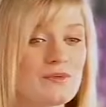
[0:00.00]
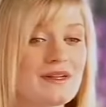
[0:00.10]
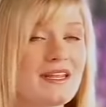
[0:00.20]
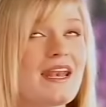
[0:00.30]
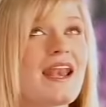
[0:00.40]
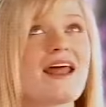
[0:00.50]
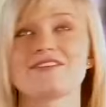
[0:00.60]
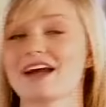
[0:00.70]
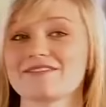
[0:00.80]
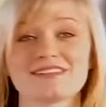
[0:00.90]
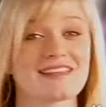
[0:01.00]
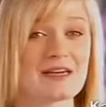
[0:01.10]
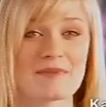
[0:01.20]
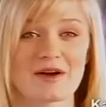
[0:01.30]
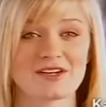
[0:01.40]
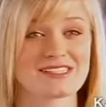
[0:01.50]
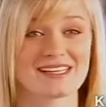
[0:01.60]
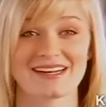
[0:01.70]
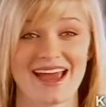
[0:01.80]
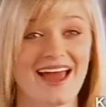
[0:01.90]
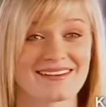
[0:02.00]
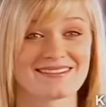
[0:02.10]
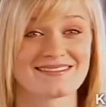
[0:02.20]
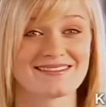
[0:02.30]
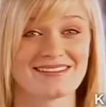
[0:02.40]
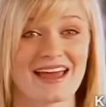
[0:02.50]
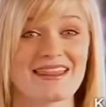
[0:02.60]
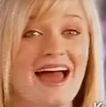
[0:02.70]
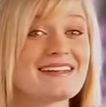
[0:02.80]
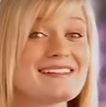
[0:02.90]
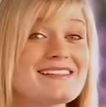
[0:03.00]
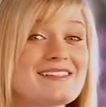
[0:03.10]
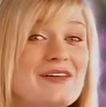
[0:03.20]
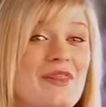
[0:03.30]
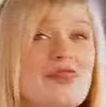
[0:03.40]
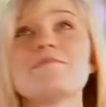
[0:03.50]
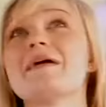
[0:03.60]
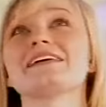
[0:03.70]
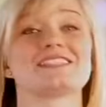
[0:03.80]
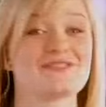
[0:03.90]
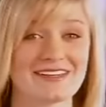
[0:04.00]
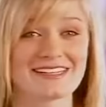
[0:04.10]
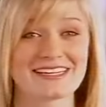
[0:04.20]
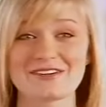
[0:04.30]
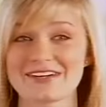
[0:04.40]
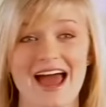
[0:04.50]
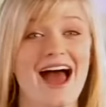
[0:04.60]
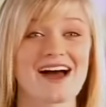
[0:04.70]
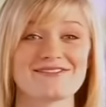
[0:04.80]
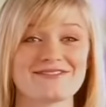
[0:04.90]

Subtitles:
You will never have to think about your skin again. And that is the best feeling you could have.